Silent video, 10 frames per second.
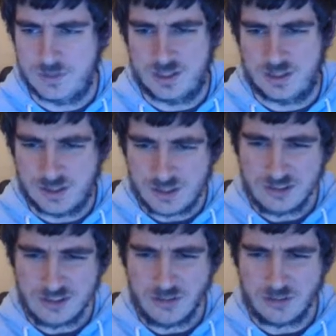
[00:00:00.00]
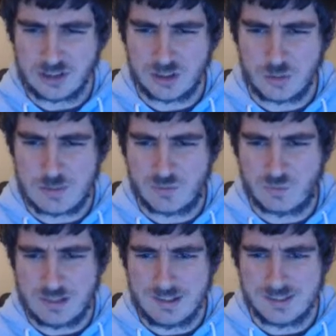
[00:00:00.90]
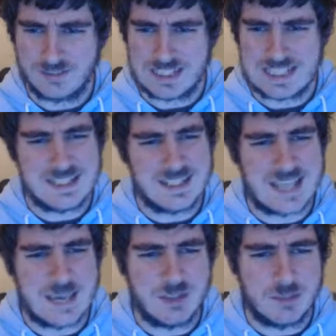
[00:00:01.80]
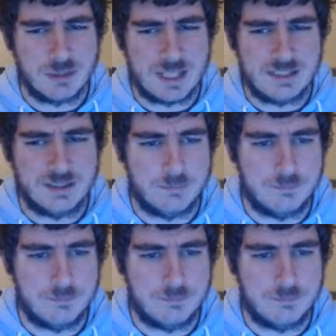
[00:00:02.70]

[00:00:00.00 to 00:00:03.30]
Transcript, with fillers: This sounds like it could be a relatively easy game to platinum.